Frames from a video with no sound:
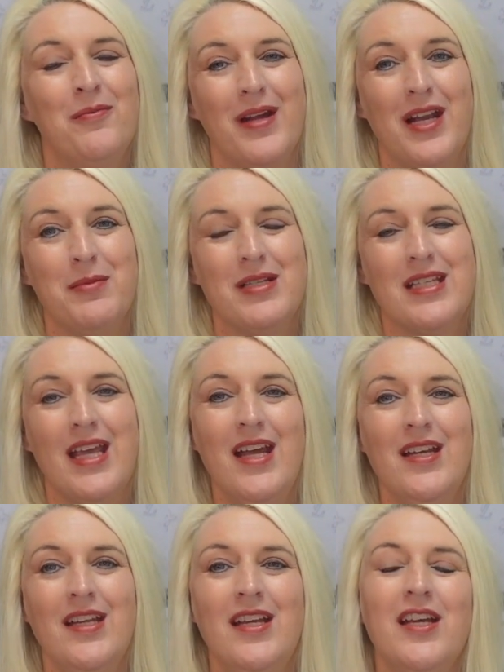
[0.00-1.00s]
My name is
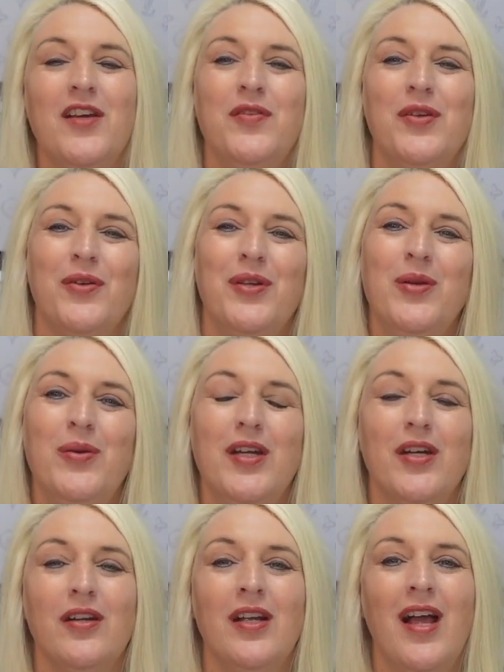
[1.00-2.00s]
Candy. If you're new
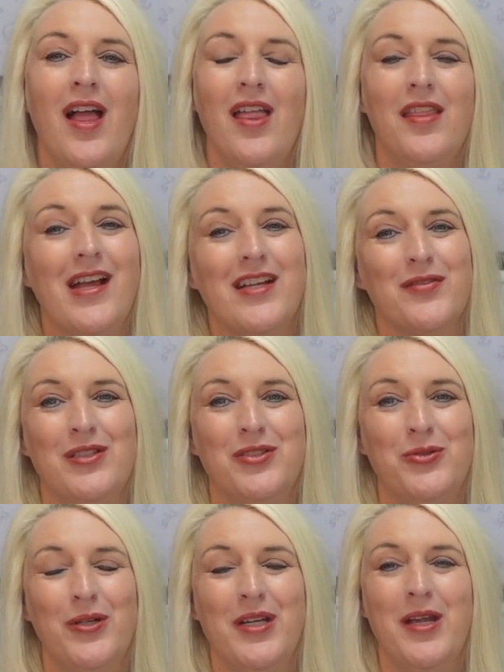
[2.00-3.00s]
here, thanks for
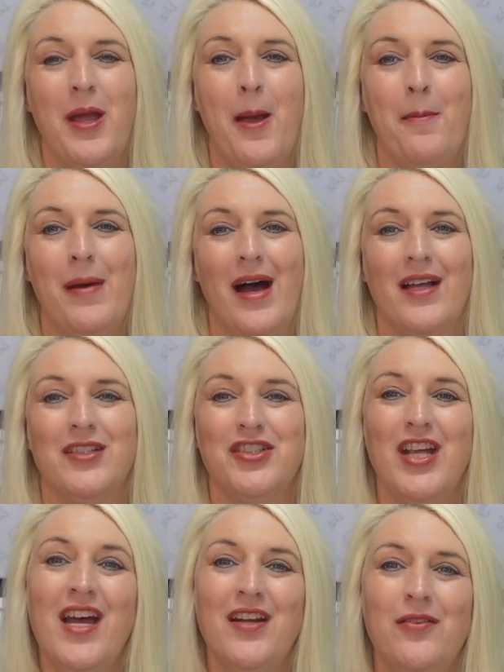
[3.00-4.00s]
joining my
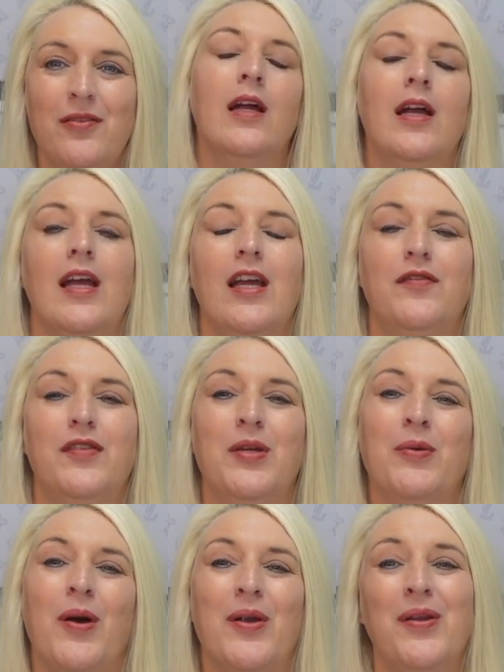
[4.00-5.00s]
channel. If
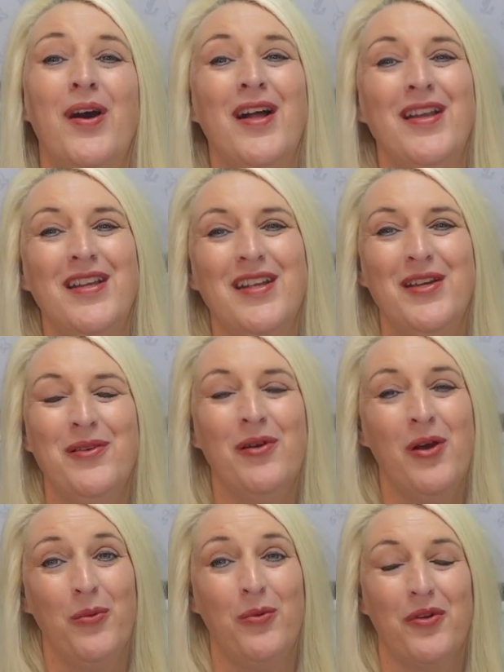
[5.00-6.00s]
you are not new,
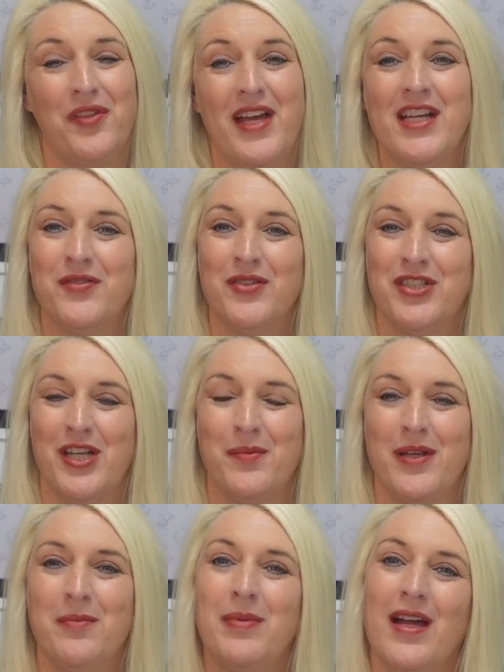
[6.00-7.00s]
well, thanks for
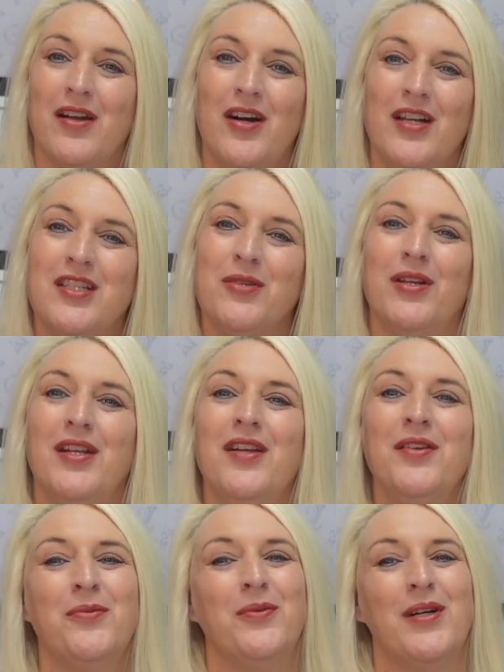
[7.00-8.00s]
jumping back on to
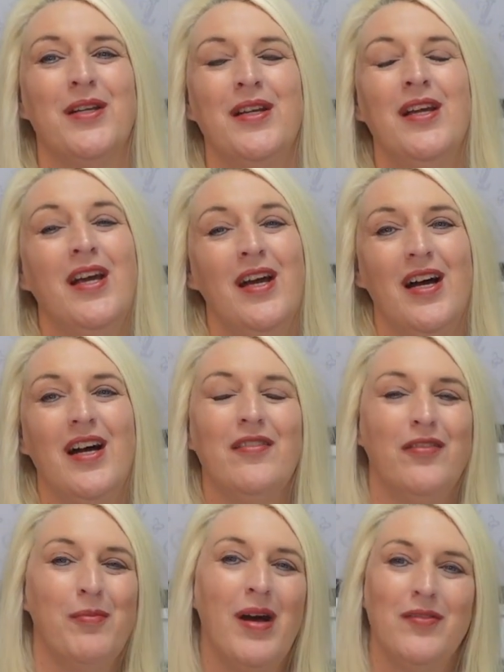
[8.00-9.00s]
another one
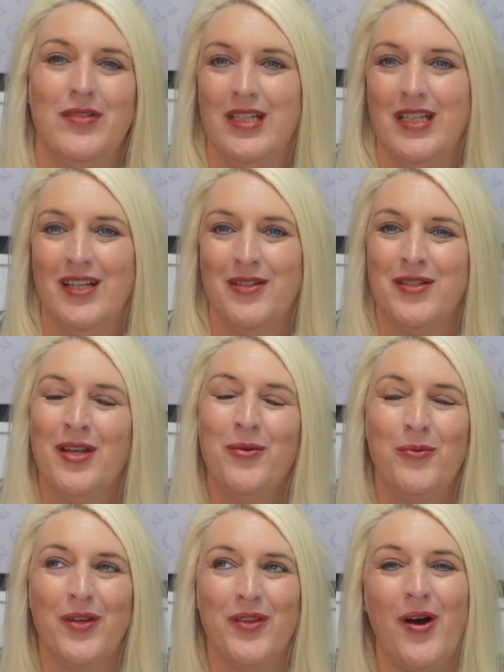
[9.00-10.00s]
of my videos
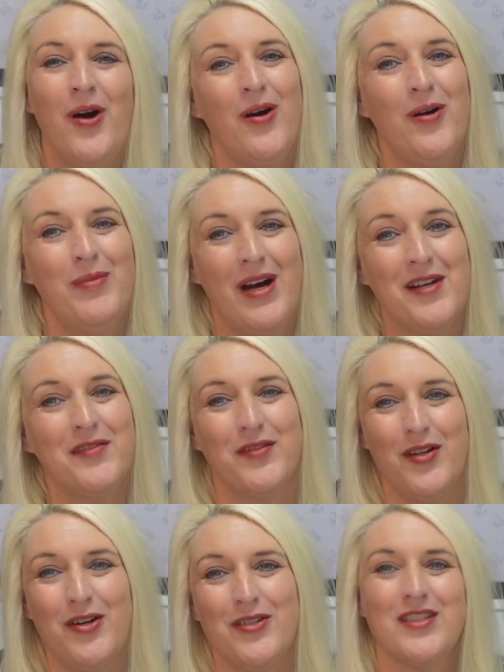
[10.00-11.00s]
with all my
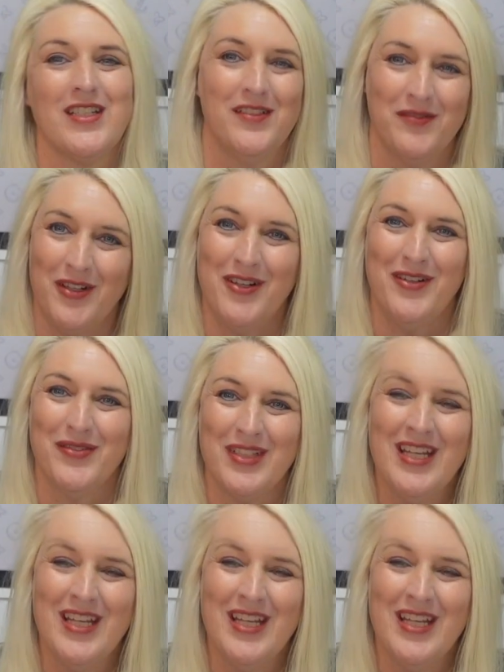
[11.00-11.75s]
flaws involved.